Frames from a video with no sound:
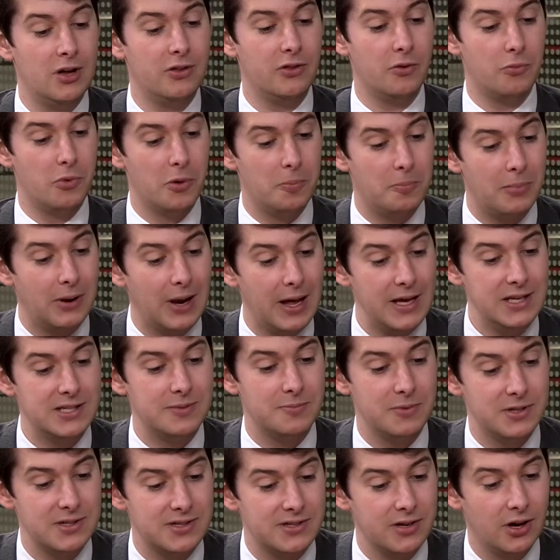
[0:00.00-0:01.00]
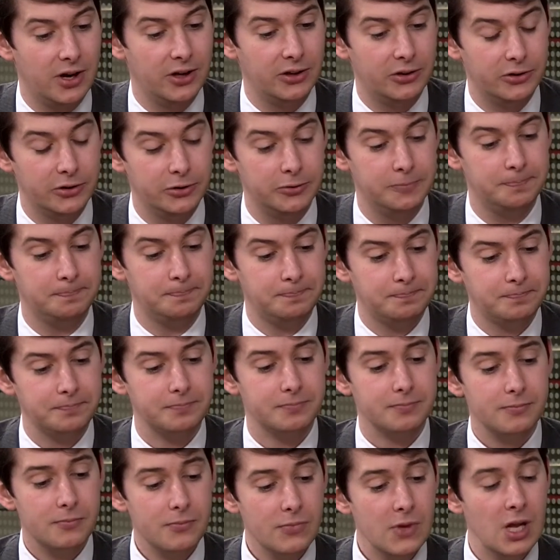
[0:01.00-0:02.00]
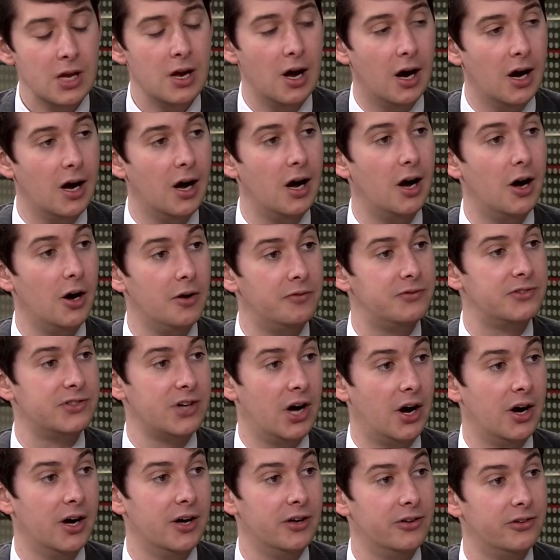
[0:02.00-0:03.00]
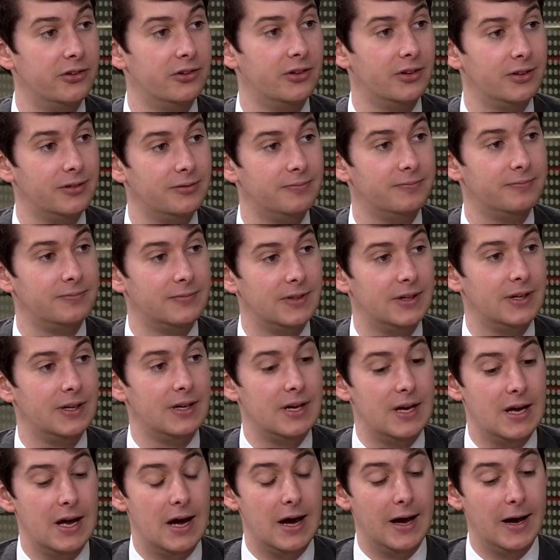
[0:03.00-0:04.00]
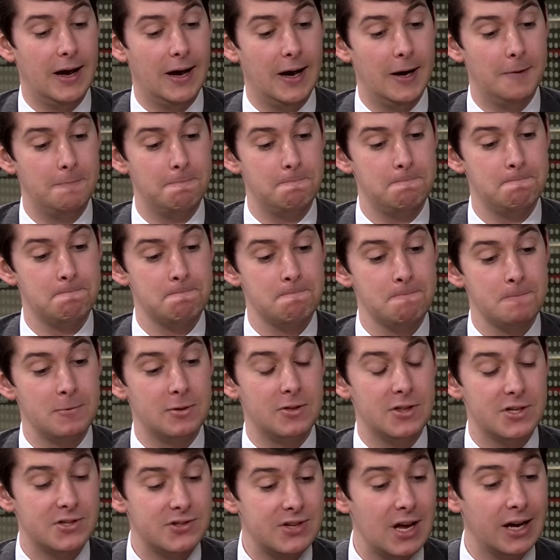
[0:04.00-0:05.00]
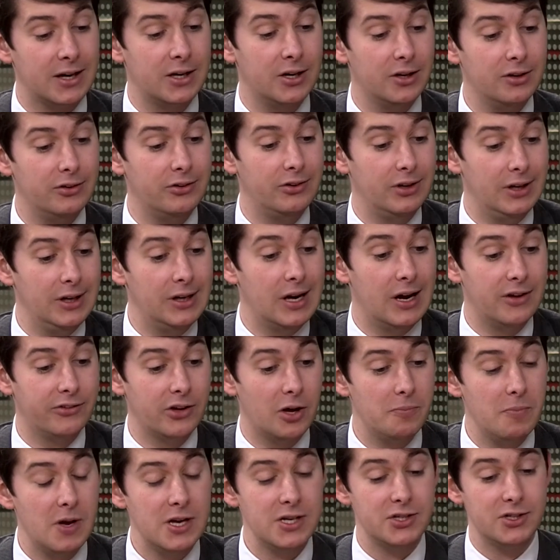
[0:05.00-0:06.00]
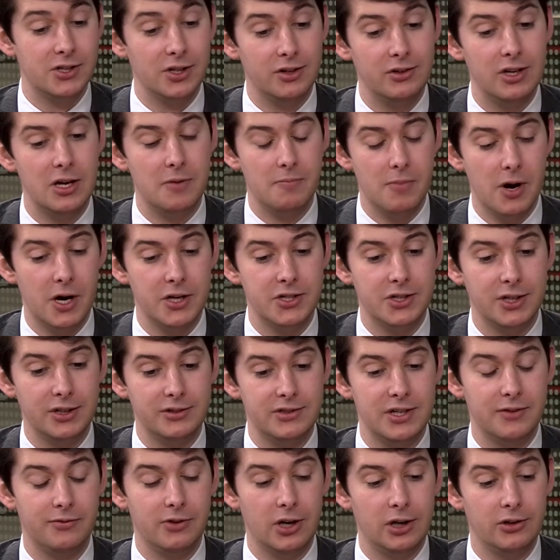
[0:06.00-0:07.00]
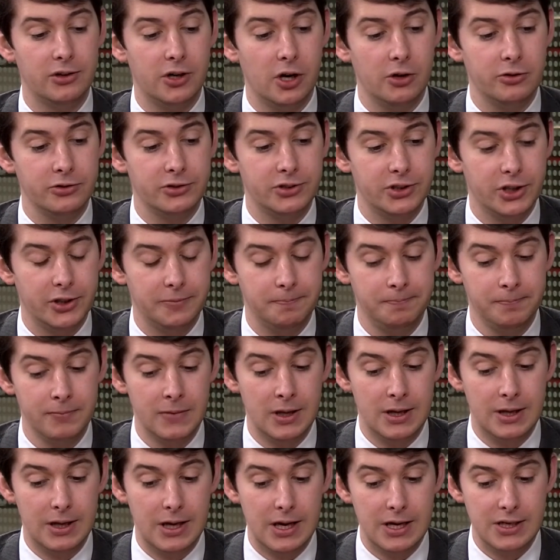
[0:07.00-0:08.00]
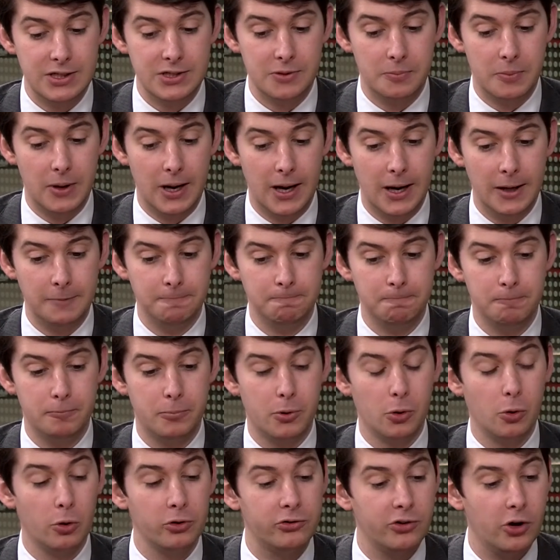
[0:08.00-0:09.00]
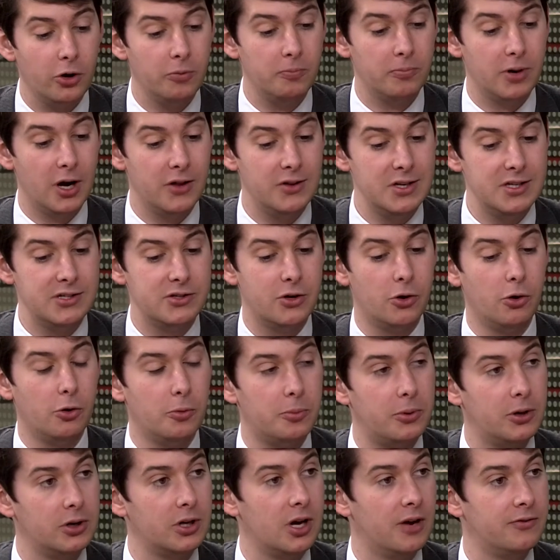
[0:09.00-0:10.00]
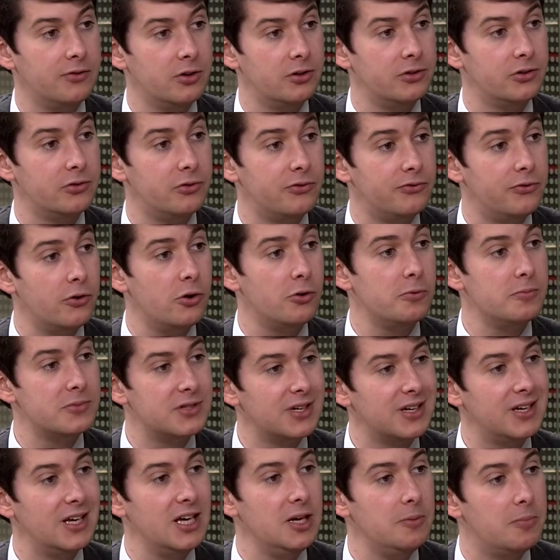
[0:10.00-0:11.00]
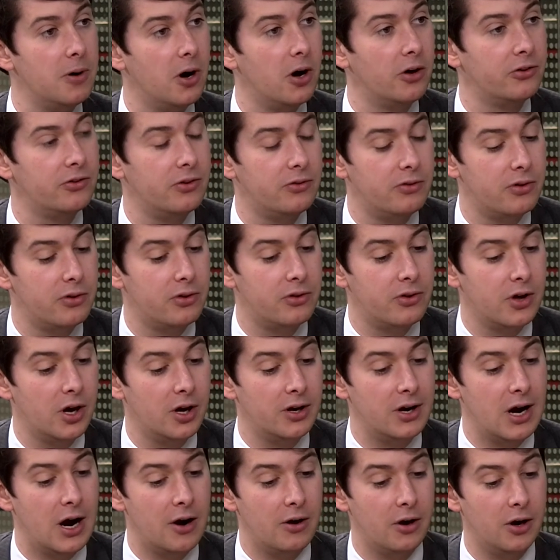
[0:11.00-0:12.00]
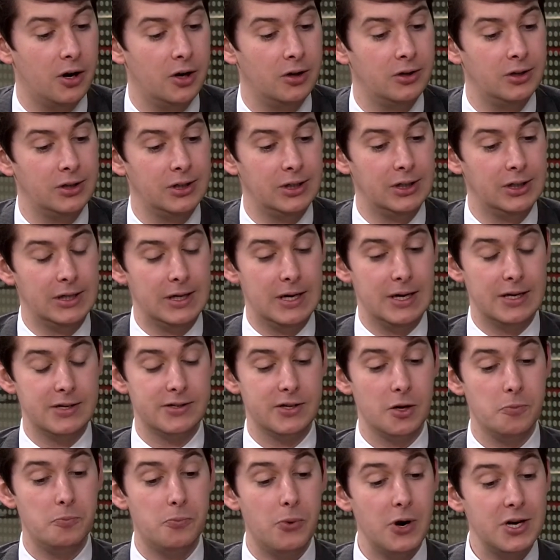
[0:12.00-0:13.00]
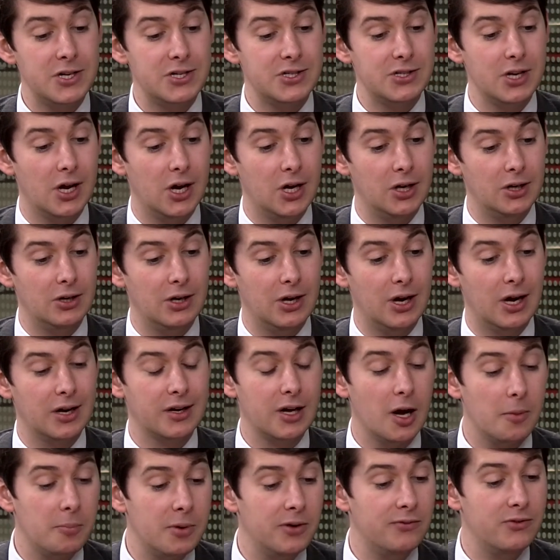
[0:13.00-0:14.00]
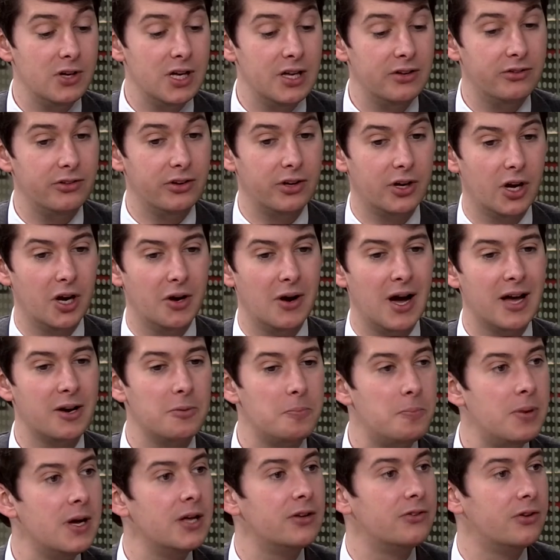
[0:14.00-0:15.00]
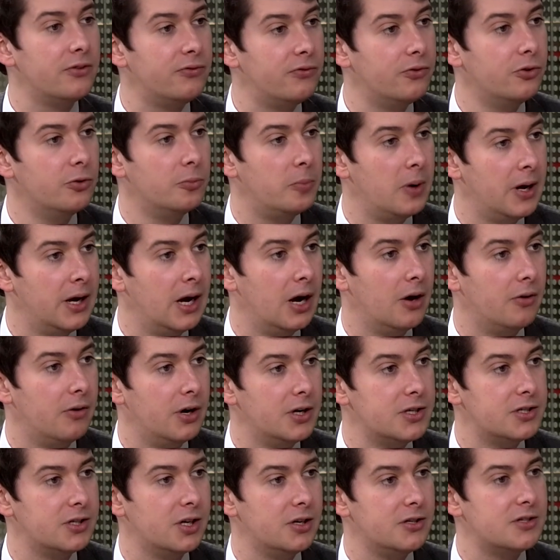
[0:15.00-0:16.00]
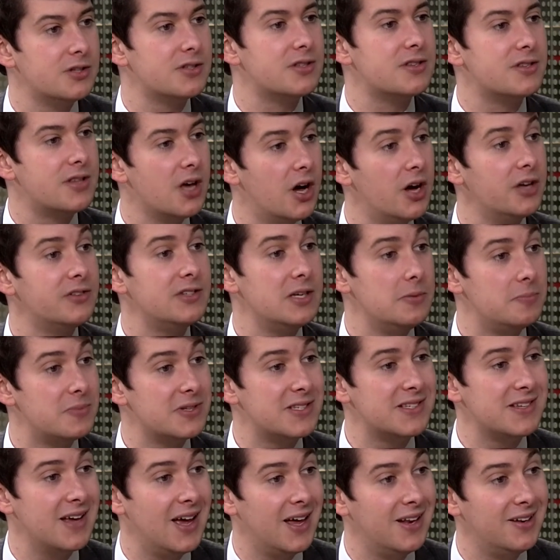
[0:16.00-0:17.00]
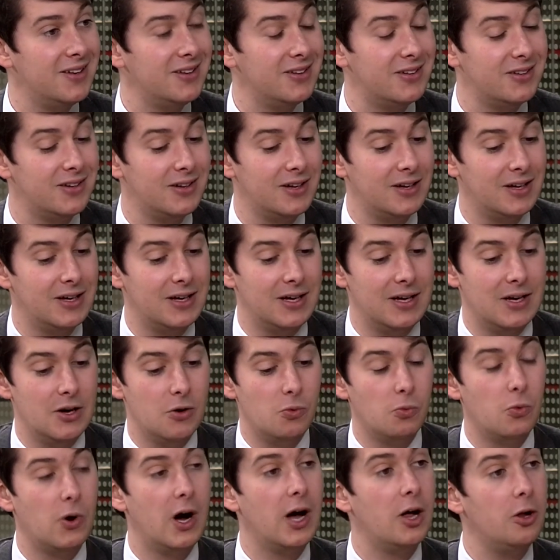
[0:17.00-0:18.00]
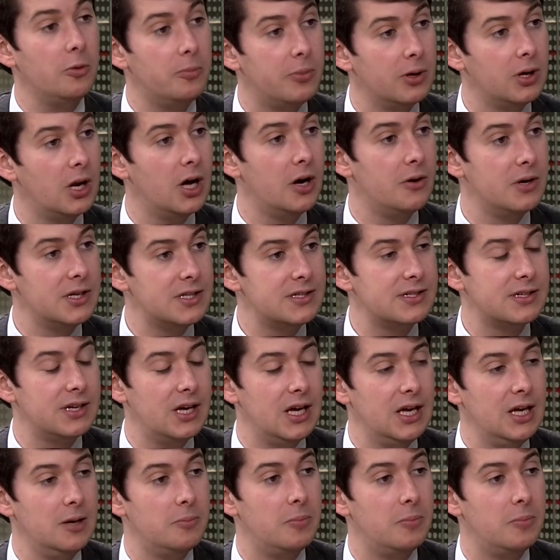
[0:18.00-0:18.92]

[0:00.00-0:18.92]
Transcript: the replacement cycle uh, of tyres. Um, the second, you know, as I mentioned, the emerging dividend culture in Japan, brought on by these corporate governance reforms, a key part of the third arrow. So Bridgestone, a couple of years ago, had a pitiful payout ratio, just thirty percent, well below its key